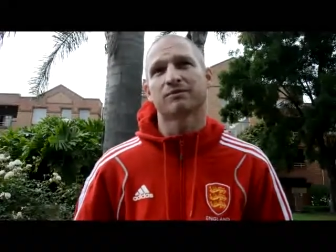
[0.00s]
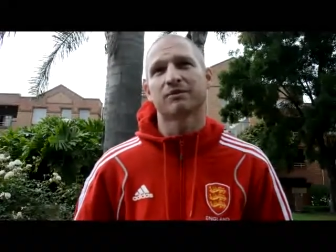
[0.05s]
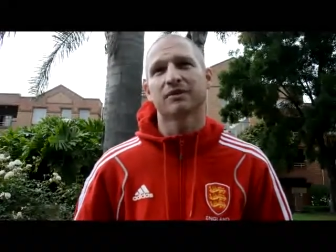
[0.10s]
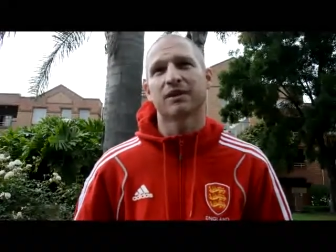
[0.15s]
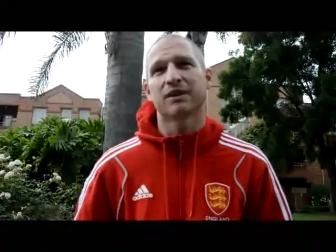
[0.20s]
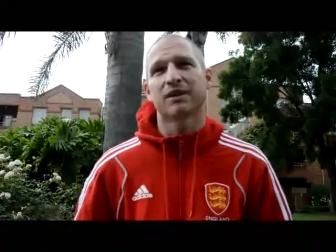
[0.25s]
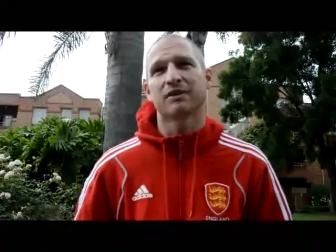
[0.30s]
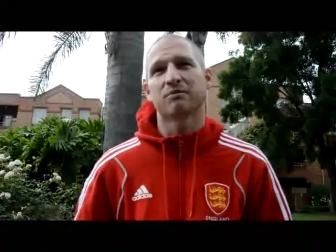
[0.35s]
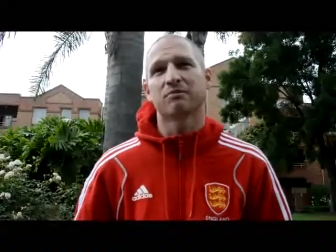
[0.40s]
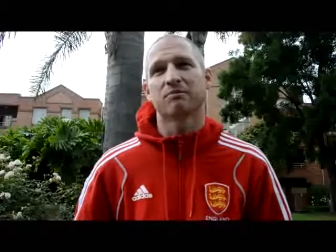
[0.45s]

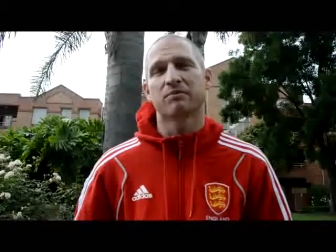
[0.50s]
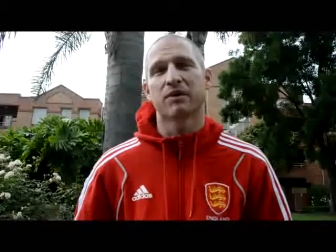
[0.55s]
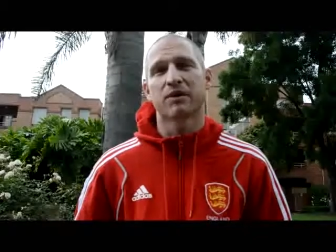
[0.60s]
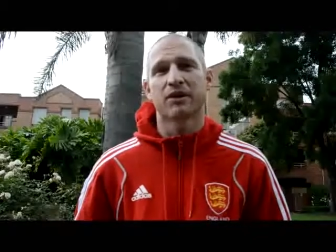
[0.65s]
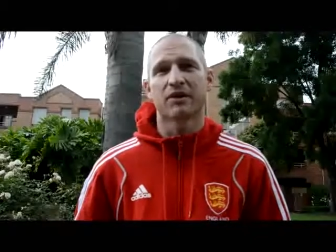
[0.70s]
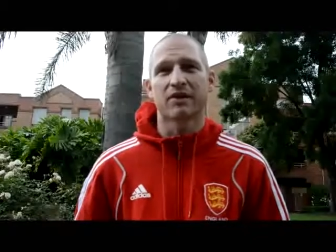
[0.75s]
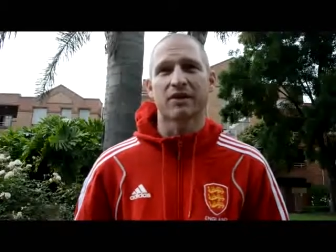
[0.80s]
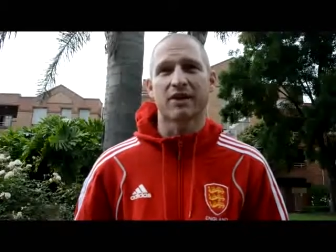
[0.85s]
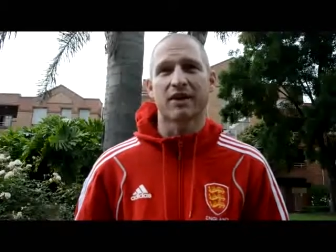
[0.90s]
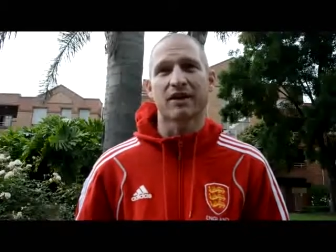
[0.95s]
Mm. Um,
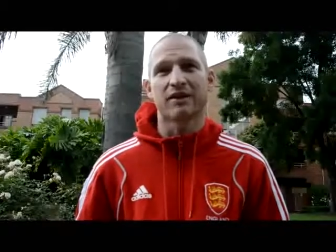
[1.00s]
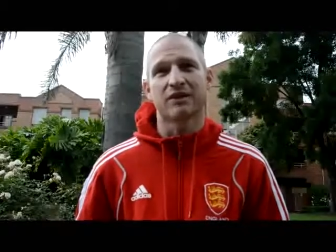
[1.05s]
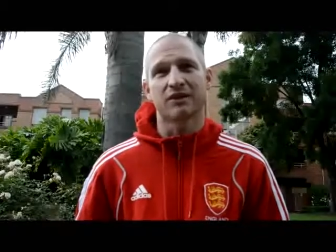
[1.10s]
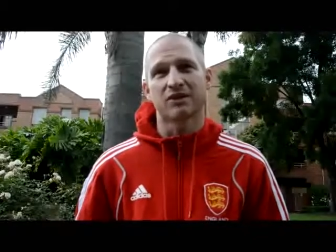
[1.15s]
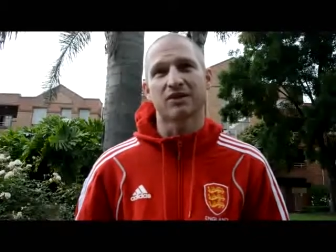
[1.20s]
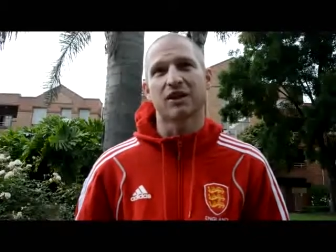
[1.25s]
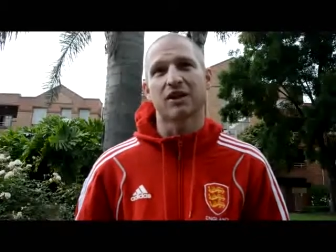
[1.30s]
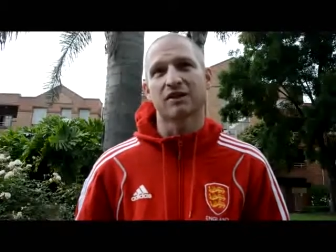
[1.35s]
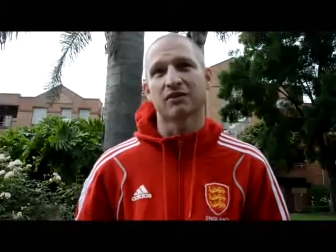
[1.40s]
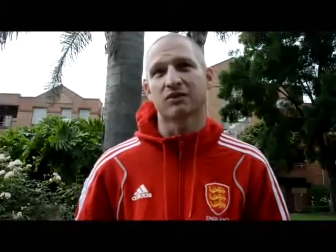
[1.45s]
but then the
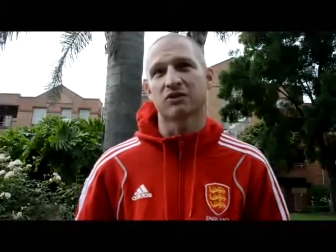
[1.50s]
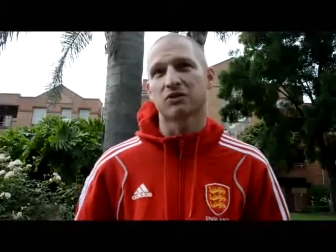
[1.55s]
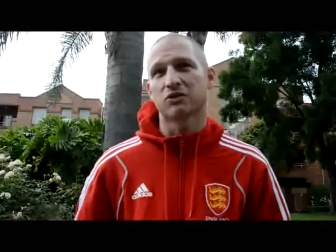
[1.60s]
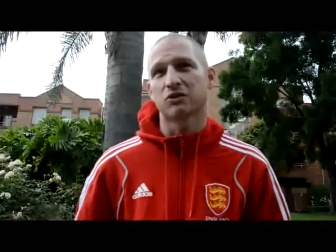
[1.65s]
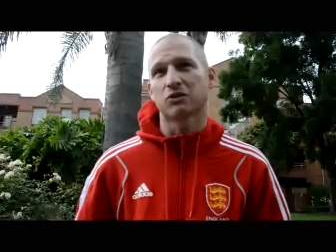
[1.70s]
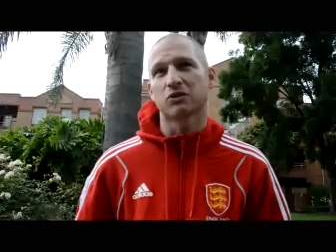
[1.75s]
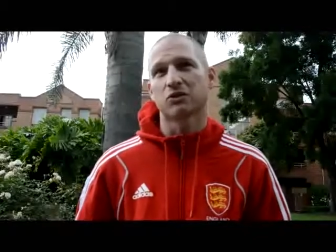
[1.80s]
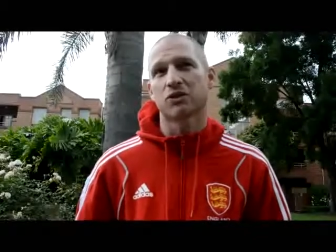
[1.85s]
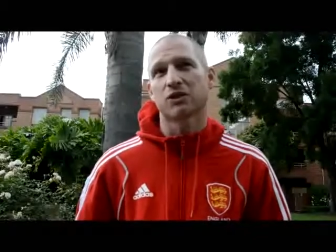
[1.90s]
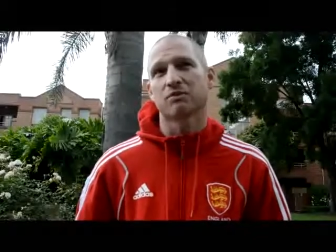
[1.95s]
challenge is
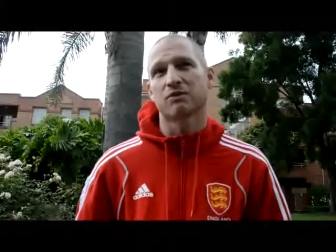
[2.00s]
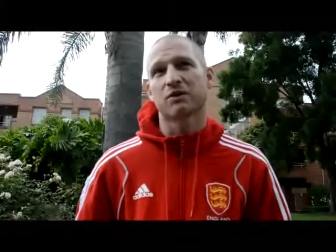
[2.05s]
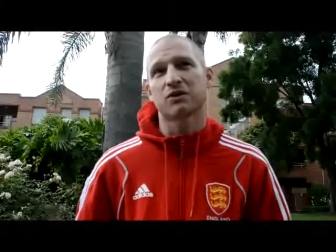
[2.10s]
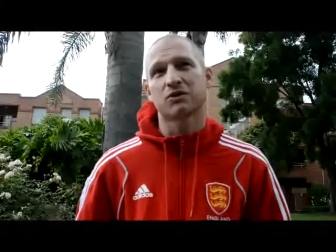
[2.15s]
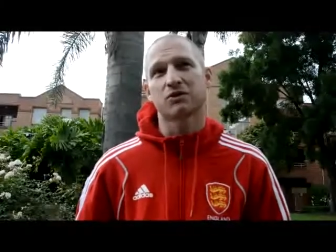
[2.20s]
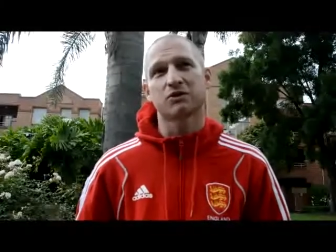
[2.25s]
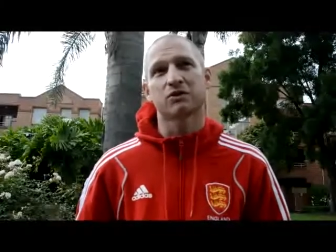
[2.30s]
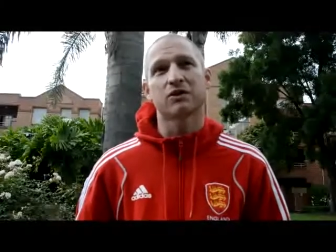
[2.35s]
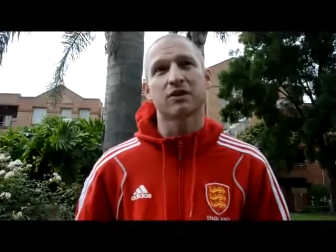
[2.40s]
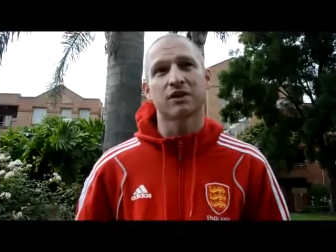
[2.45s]
also to make
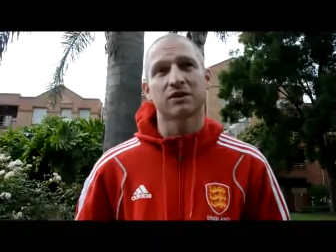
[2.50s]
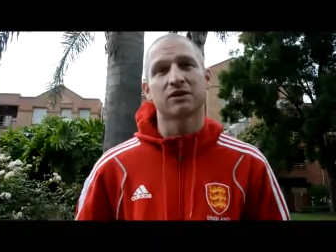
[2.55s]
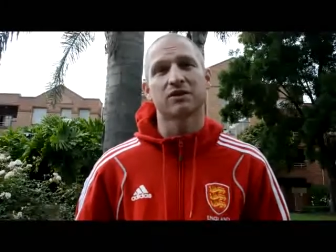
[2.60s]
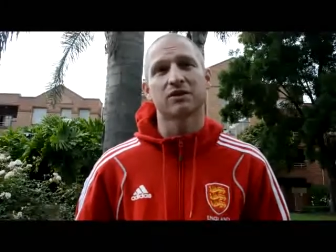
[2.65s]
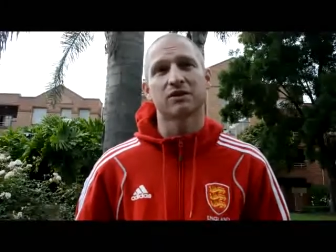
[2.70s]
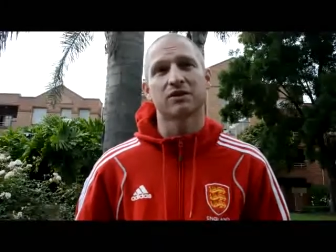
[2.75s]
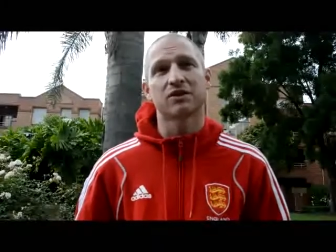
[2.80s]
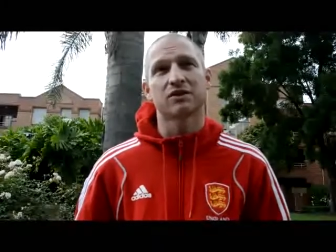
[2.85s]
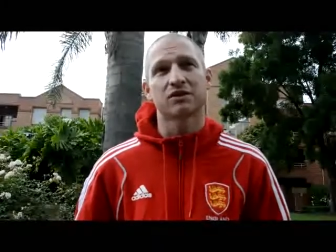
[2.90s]
sure that there's